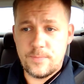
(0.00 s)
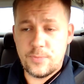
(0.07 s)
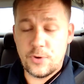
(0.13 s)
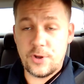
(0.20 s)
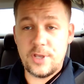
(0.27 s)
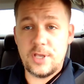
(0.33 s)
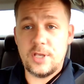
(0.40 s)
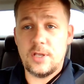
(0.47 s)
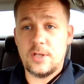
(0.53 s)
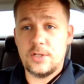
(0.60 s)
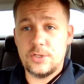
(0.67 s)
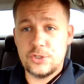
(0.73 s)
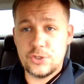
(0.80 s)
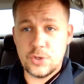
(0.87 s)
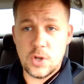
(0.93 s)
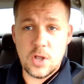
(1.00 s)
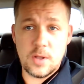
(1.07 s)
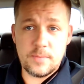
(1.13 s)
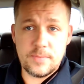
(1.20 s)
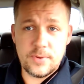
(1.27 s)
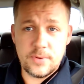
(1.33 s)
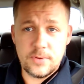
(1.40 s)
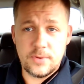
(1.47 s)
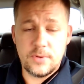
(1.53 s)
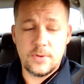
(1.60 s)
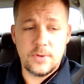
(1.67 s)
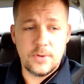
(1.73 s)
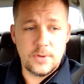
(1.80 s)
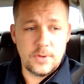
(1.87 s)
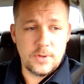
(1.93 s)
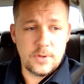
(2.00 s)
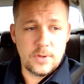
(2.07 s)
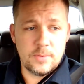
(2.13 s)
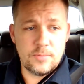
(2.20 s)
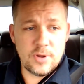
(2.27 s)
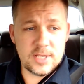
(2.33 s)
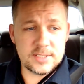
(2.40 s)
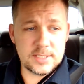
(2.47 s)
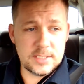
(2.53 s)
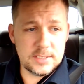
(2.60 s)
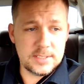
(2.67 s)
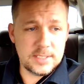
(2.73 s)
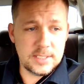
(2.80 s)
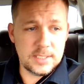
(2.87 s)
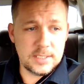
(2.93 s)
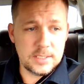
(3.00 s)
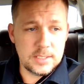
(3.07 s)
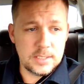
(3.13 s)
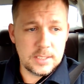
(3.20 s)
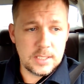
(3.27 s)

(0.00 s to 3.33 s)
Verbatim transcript: pre Trump presidency.